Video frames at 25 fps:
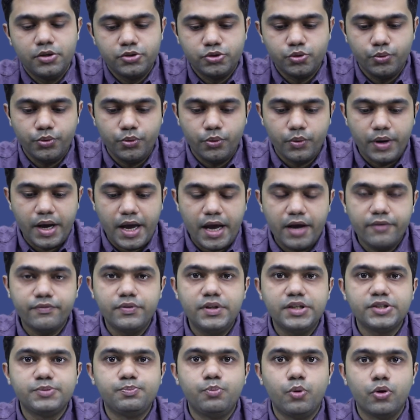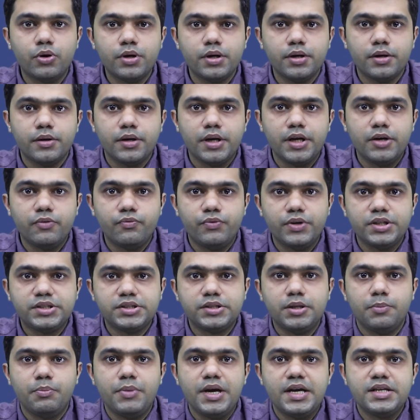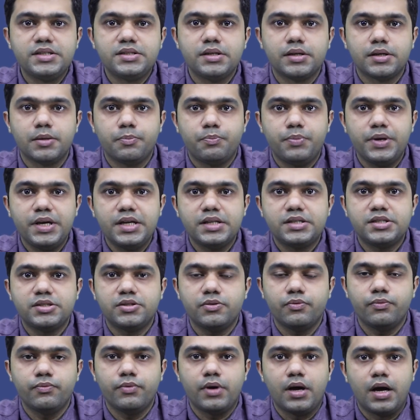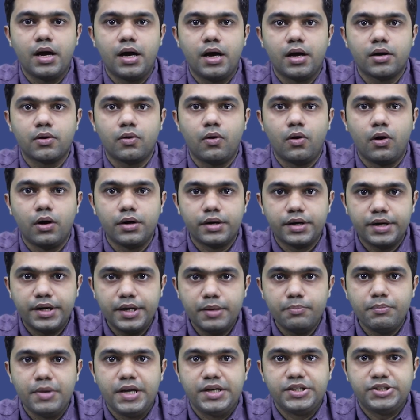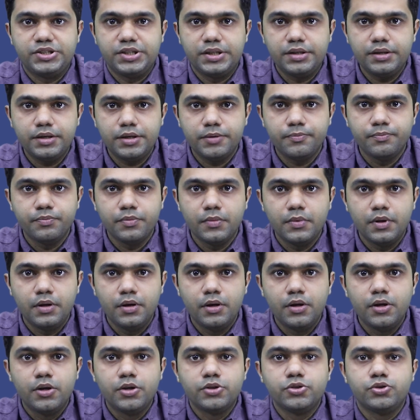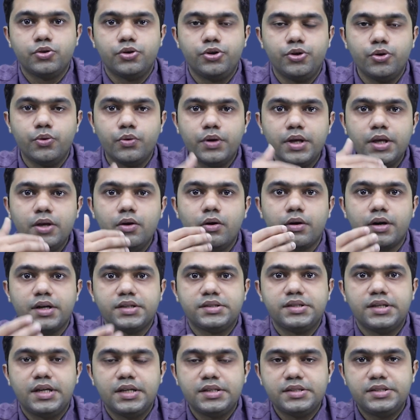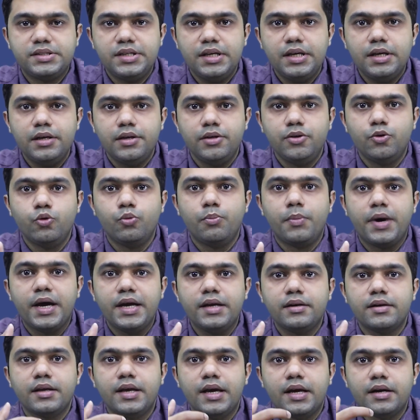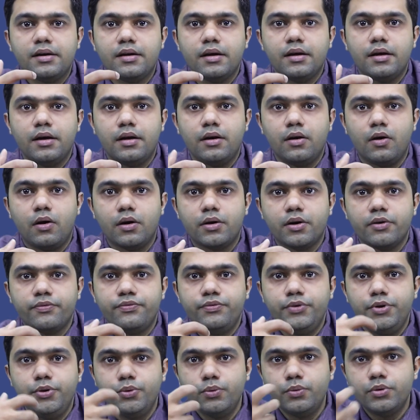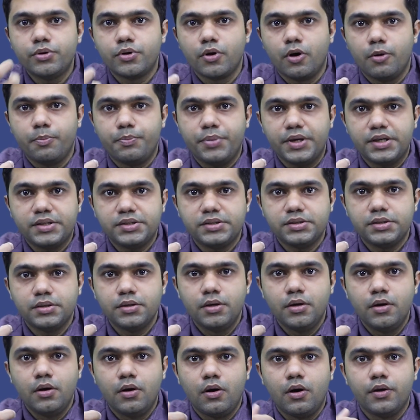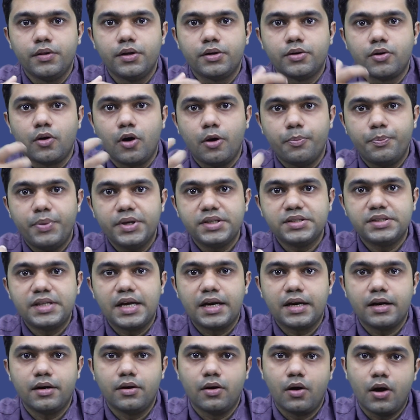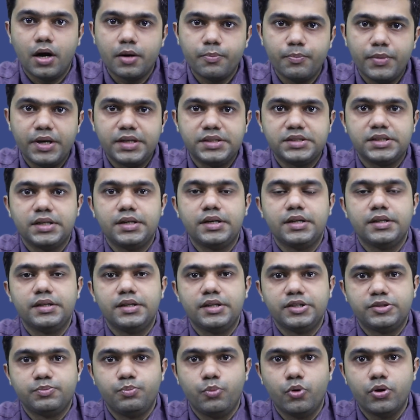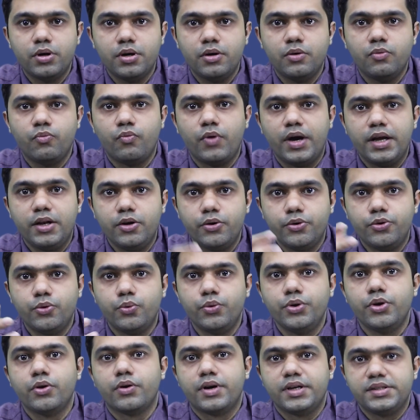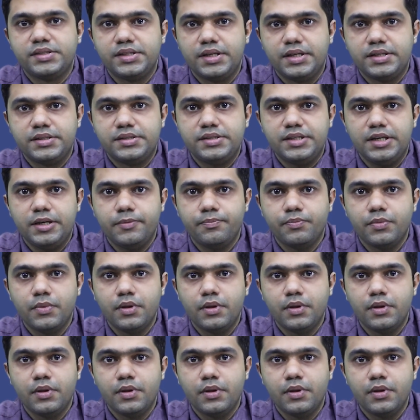So you have this book in which the major repeats are already mentioned. So during your residency, you might get a lot of new topics or the topics that are not mentioned in this book while you do your residency.